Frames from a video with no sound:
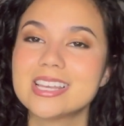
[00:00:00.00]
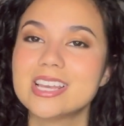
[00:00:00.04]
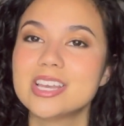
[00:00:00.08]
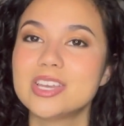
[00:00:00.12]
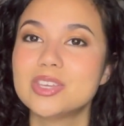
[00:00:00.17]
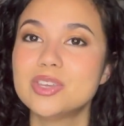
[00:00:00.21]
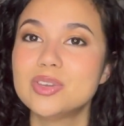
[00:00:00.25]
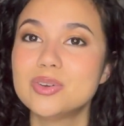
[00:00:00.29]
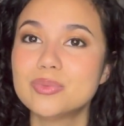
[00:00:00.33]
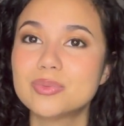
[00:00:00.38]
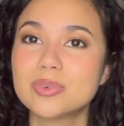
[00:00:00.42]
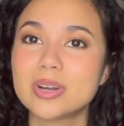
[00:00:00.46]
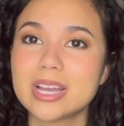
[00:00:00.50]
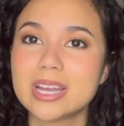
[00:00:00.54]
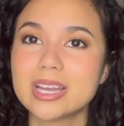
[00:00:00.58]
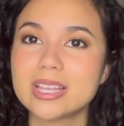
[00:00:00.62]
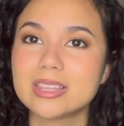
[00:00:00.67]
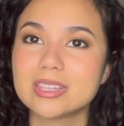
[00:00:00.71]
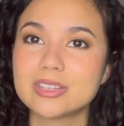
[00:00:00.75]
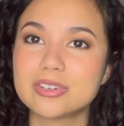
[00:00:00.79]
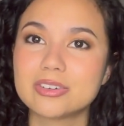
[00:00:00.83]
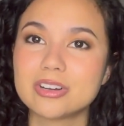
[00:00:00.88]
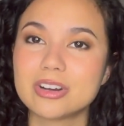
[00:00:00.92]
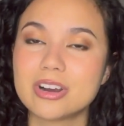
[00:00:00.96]
You write
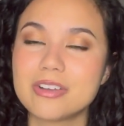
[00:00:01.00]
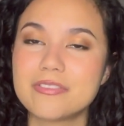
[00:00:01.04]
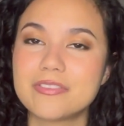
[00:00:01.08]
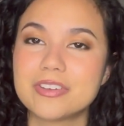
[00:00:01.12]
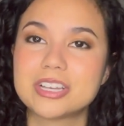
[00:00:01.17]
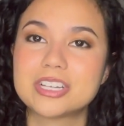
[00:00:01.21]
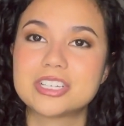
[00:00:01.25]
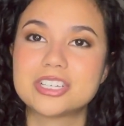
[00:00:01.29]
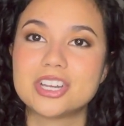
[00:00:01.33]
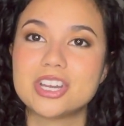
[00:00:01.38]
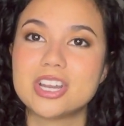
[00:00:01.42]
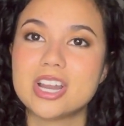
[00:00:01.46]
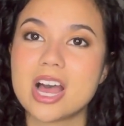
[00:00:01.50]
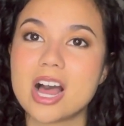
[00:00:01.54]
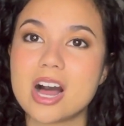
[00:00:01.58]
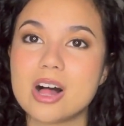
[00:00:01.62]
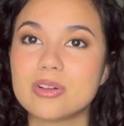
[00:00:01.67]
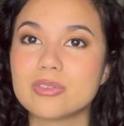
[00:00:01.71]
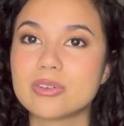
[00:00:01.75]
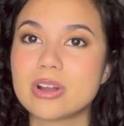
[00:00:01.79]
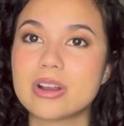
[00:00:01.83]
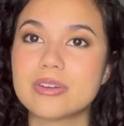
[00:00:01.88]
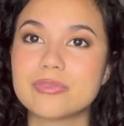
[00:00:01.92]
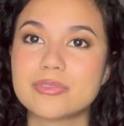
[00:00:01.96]
literary fiction,
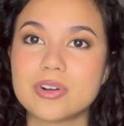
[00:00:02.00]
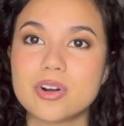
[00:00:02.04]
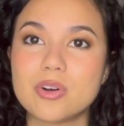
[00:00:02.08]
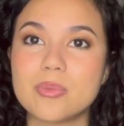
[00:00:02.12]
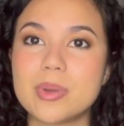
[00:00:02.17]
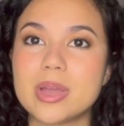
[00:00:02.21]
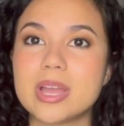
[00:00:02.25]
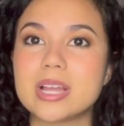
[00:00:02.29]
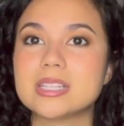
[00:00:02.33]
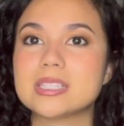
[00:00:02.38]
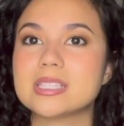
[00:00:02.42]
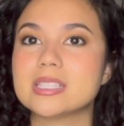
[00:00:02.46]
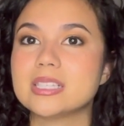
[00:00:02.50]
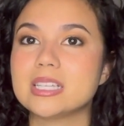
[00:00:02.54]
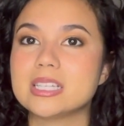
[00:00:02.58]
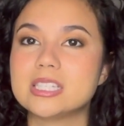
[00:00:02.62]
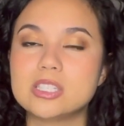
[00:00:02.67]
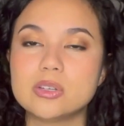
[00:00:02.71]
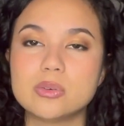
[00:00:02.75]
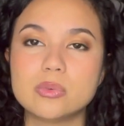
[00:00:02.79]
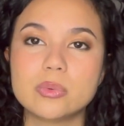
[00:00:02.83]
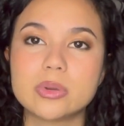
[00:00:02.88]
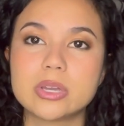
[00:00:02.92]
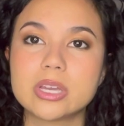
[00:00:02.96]
I'll write romance. Let's
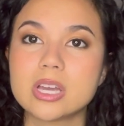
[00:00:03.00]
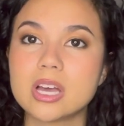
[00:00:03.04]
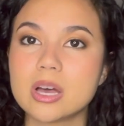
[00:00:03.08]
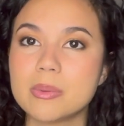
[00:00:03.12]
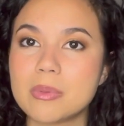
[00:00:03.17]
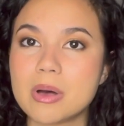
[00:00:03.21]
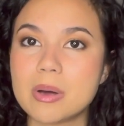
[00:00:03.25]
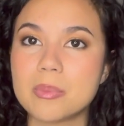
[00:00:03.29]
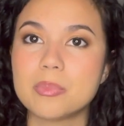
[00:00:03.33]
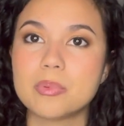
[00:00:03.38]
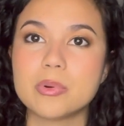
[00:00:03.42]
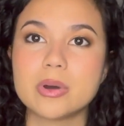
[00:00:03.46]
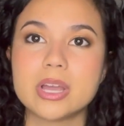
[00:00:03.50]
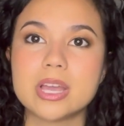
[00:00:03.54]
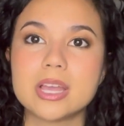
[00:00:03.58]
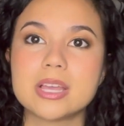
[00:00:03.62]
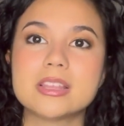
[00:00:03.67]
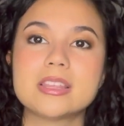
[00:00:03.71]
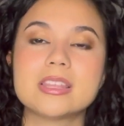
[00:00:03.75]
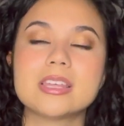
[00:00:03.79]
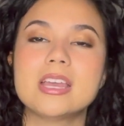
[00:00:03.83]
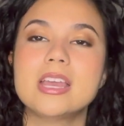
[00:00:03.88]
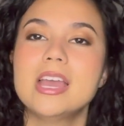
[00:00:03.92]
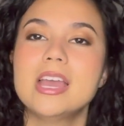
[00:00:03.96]
see what we can come up
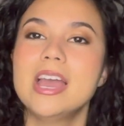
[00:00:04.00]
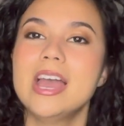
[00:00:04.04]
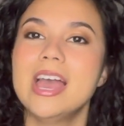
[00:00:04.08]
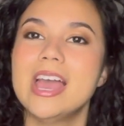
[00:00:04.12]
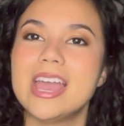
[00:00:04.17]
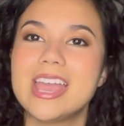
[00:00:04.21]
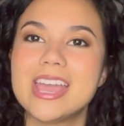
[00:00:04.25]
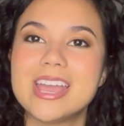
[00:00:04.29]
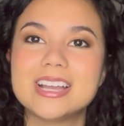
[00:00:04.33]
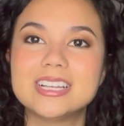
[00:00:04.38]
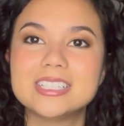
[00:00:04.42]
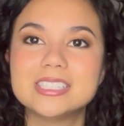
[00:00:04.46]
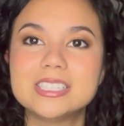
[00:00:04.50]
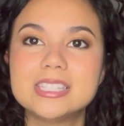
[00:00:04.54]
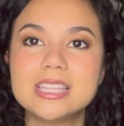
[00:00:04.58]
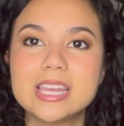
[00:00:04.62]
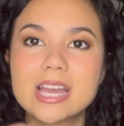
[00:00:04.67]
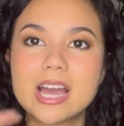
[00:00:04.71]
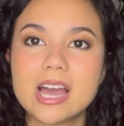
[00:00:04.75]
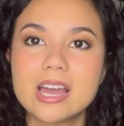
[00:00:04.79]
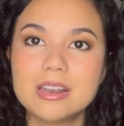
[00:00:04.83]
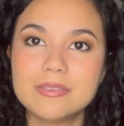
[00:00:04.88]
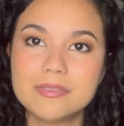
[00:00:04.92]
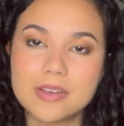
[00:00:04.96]
with. And they
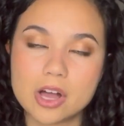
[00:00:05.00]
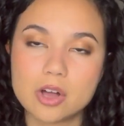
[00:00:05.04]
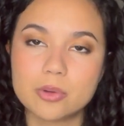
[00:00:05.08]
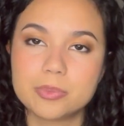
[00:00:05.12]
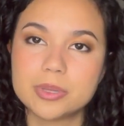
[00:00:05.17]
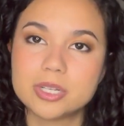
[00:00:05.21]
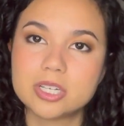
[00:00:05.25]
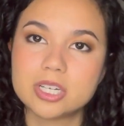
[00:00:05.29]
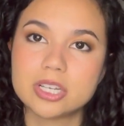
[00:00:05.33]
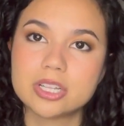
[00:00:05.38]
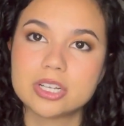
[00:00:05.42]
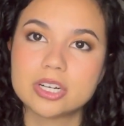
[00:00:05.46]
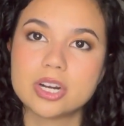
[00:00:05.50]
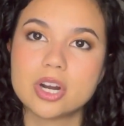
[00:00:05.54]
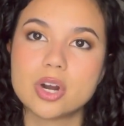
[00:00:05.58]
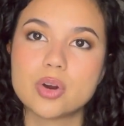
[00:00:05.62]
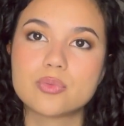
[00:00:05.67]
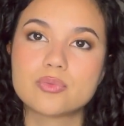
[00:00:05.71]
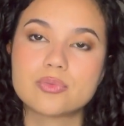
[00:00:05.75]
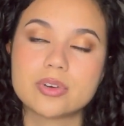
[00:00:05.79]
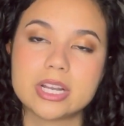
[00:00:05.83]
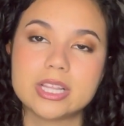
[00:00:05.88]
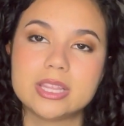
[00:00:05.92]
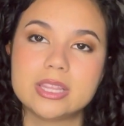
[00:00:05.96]
kind of help each other
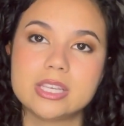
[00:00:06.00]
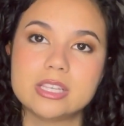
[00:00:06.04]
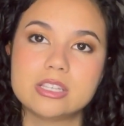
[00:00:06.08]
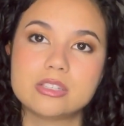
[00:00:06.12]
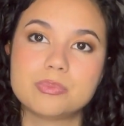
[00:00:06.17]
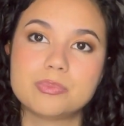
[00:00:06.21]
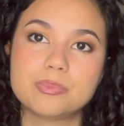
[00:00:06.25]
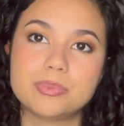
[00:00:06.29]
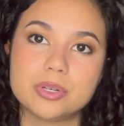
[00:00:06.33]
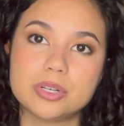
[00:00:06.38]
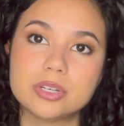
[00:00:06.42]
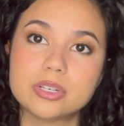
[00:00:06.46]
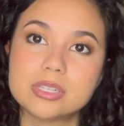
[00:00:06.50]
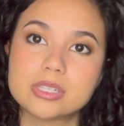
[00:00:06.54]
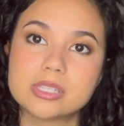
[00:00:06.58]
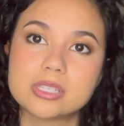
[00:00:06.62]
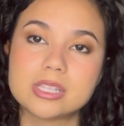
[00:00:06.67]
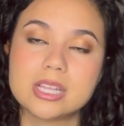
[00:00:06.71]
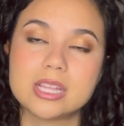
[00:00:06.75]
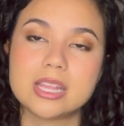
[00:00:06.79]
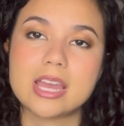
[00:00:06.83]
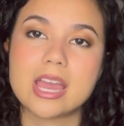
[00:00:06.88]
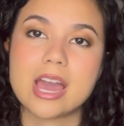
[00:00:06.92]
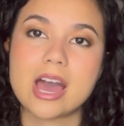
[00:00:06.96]
write these books
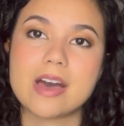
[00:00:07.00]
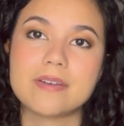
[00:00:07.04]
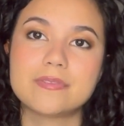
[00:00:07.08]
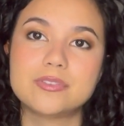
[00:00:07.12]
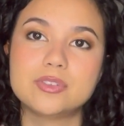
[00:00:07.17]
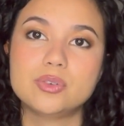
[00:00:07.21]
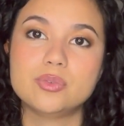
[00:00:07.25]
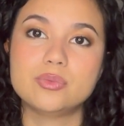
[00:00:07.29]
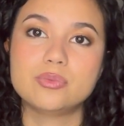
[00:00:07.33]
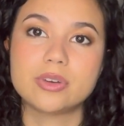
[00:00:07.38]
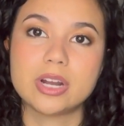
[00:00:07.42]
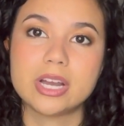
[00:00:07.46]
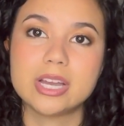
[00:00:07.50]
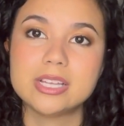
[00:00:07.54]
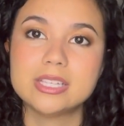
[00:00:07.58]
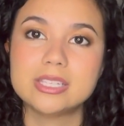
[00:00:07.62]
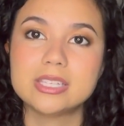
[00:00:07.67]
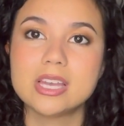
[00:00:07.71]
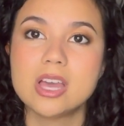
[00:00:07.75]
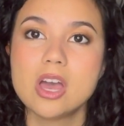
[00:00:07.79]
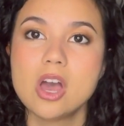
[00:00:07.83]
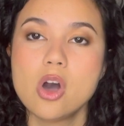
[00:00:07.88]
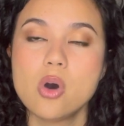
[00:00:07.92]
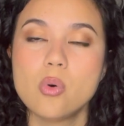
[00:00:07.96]
that they have to write,
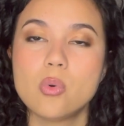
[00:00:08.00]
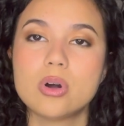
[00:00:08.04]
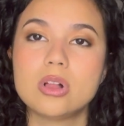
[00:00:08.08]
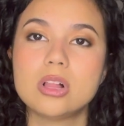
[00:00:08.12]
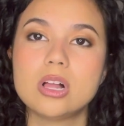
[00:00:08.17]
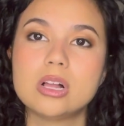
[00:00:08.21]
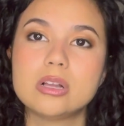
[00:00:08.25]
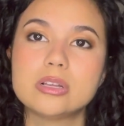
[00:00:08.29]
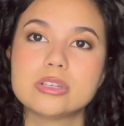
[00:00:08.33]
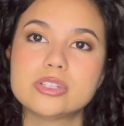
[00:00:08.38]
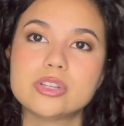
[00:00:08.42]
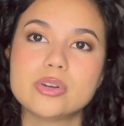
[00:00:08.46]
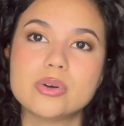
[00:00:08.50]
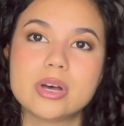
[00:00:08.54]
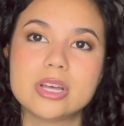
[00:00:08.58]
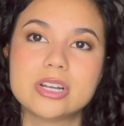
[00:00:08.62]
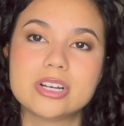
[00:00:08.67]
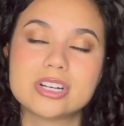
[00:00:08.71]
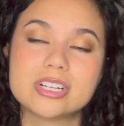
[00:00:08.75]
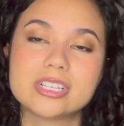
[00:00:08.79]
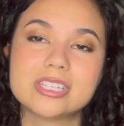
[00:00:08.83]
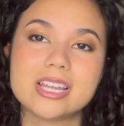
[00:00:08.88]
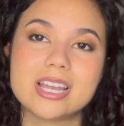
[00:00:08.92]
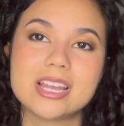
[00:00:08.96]
while also
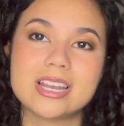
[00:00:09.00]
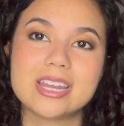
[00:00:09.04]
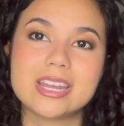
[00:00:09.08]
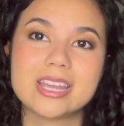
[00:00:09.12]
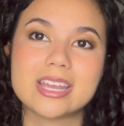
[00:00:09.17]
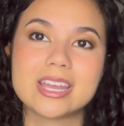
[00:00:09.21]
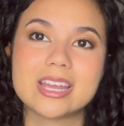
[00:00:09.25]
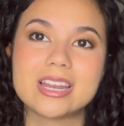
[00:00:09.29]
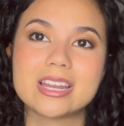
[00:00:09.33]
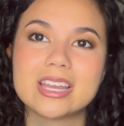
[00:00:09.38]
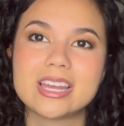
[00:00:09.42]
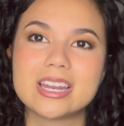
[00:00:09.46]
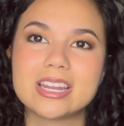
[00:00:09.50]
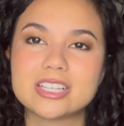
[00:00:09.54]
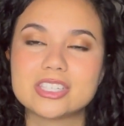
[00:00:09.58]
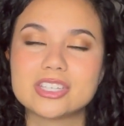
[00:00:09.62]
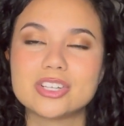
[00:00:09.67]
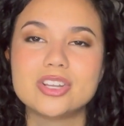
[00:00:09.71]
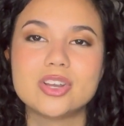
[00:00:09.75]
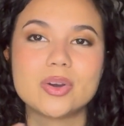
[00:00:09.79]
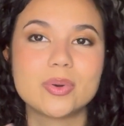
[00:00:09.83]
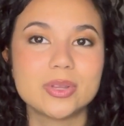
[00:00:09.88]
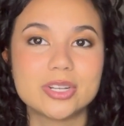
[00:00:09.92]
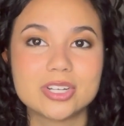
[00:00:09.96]
understanding and getting to
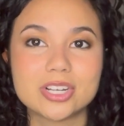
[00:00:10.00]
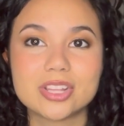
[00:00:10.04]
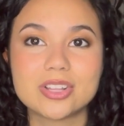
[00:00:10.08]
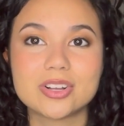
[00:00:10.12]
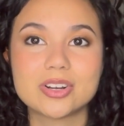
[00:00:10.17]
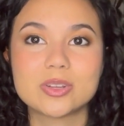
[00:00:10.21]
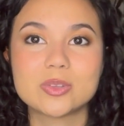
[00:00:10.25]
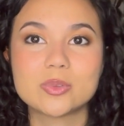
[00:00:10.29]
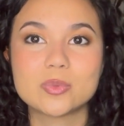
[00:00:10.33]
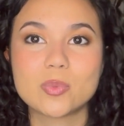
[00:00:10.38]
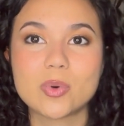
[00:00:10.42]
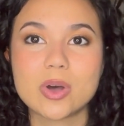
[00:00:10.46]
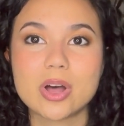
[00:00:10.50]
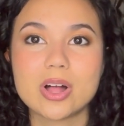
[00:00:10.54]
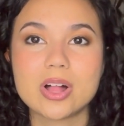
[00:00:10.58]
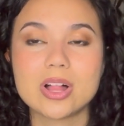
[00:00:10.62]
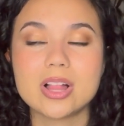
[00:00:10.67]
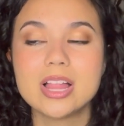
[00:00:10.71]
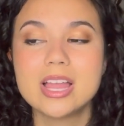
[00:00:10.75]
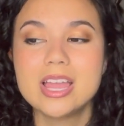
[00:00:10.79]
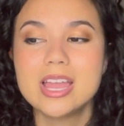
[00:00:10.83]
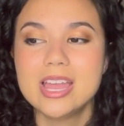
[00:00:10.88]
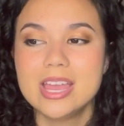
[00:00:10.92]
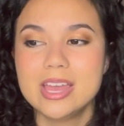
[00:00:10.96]
know each other as
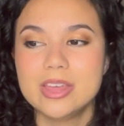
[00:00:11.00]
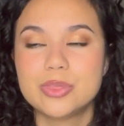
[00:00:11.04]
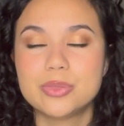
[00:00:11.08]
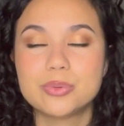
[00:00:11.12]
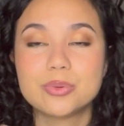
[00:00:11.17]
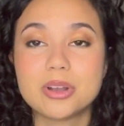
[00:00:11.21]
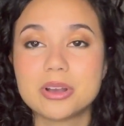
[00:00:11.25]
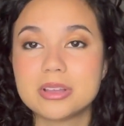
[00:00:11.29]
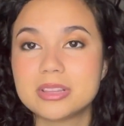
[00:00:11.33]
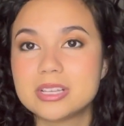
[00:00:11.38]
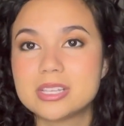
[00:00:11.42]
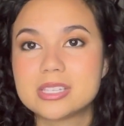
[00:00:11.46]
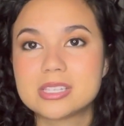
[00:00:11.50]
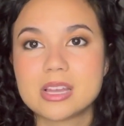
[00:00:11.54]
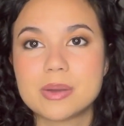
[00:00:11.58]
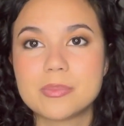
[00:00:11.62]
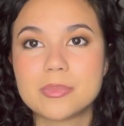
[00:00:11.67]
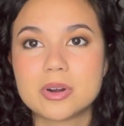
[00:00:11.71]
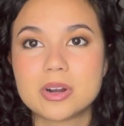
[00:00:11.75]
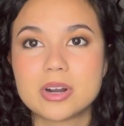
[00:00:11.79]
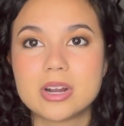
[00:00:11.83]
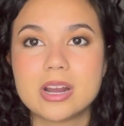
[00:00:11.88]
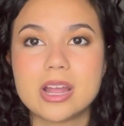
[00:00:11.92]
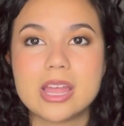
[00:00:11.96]
well. Throughout the
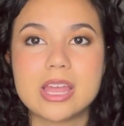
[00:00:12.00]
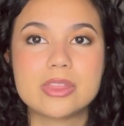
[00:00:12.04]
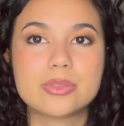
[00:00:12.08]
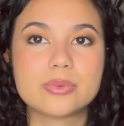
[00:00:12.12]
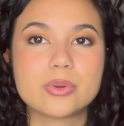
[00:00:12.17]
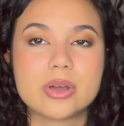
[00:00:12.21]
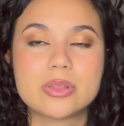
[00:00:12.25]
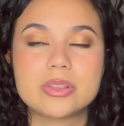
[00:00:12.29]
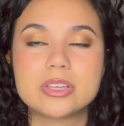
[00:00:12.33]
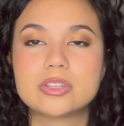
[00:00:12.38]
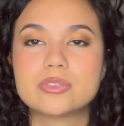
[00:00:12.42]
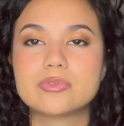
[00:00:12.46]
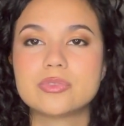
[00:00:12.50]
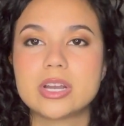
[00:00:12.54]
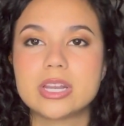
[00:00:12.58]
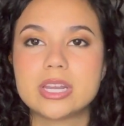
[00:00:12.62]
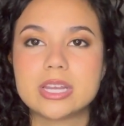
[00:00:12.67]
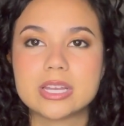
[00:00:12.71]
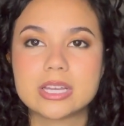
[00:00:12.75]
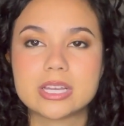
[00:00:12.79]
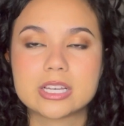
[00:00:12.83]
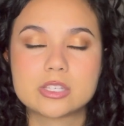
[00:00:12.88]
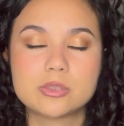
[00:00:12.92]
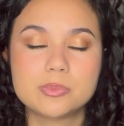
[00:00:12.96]
summer and throughout this
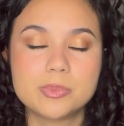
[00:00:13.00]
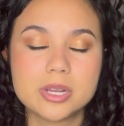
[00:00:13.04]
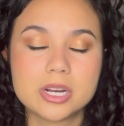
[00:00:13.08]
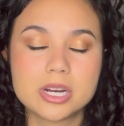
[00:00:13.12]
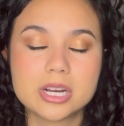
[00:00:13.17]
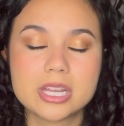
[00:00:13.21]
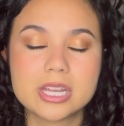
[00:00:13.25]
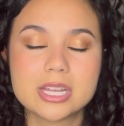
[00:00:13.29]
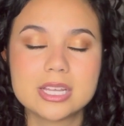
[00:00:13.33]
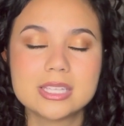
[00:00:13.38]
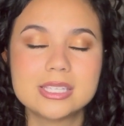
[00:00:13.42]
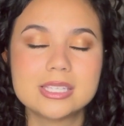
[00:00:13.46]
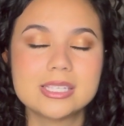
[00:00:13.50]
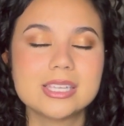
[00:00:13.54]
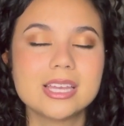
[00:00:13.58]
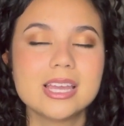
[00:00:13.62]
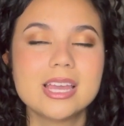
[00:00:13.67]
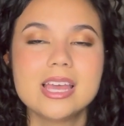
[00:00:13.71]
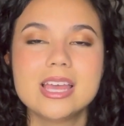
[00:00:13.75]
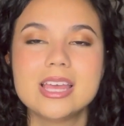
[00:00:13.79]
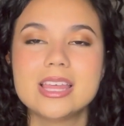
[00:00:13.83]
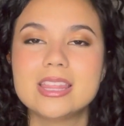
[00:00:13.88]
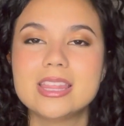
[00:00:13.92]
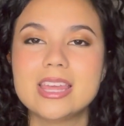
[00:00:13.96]
writing experience,
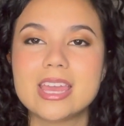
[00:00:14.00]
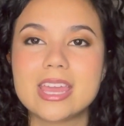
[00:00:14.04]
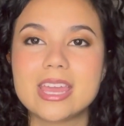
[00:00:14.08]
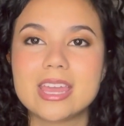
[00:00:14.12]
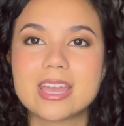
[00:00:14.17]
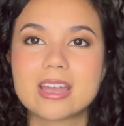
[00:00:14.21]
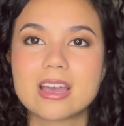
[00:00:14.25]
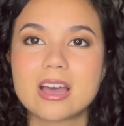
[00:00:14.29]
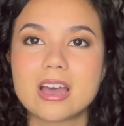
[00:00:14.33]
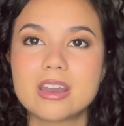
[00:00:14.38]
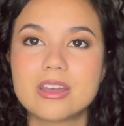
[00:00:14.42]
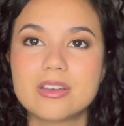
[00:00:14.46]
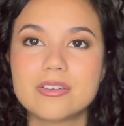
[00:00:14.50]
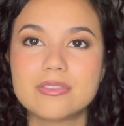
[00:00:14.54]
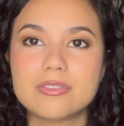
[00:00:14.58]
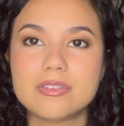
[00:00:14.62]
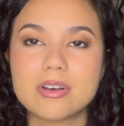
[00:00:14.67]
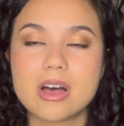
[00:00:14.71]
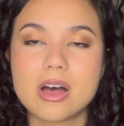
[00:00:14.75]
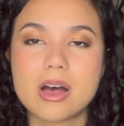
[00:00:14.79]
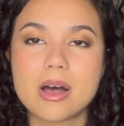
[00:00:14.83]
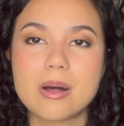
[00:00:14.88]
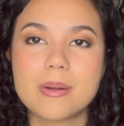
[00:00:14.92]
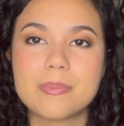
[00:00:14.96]
they kind
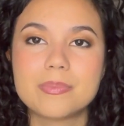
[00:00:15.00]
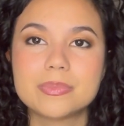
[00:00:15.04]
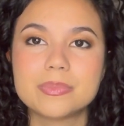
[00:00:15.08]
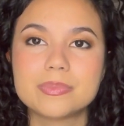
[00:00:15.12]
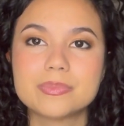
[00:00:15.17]
of